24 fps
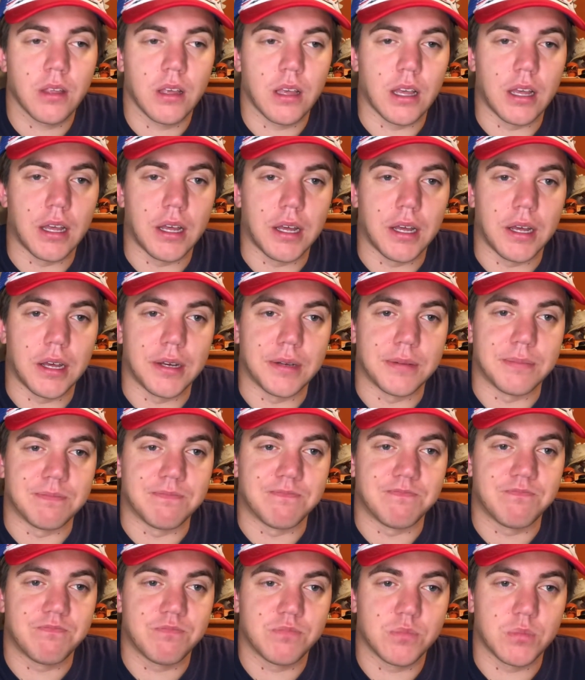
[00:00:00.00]
Um,
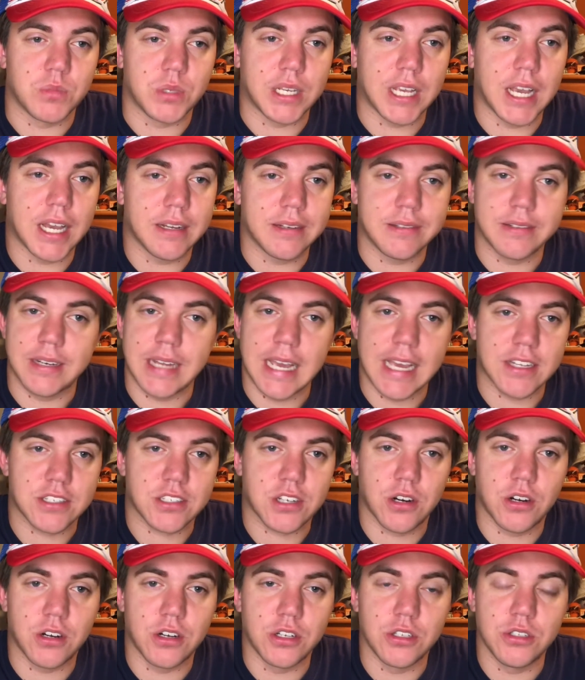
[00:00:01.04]
we got
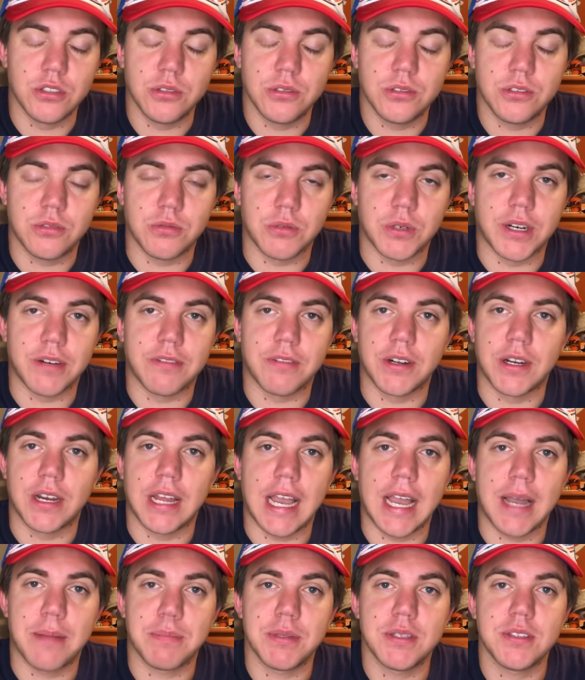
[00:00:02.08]
NASCAR news whenever it
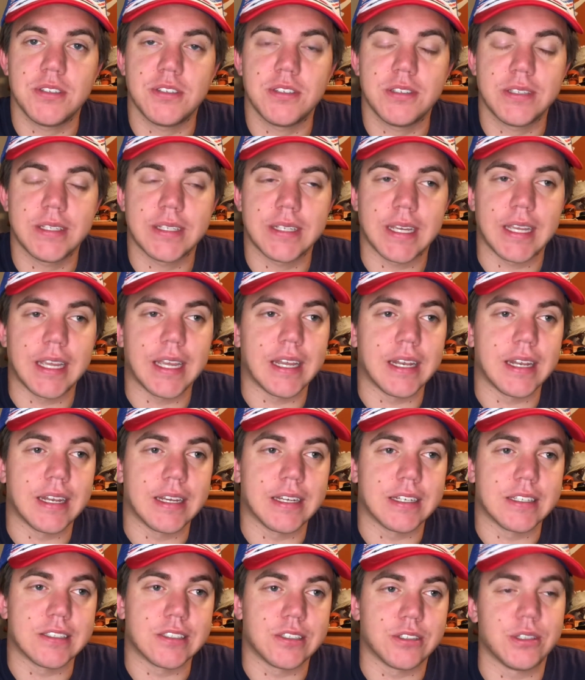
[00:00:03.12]
happens, and
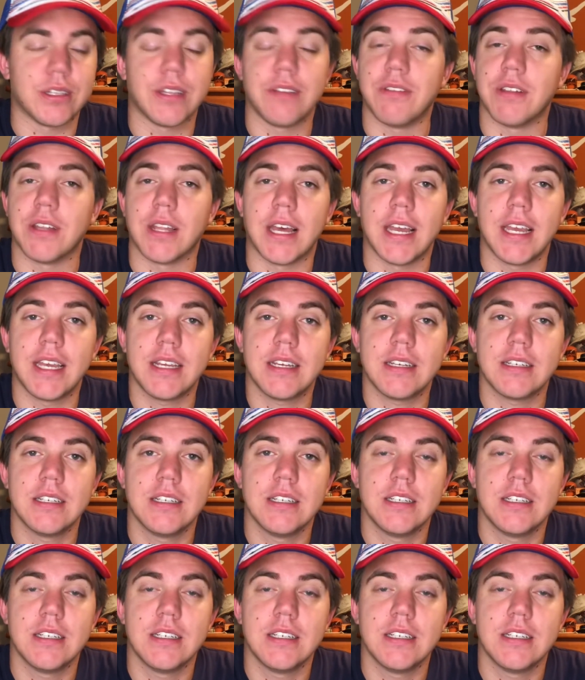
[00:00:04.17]
uh, so leave a like,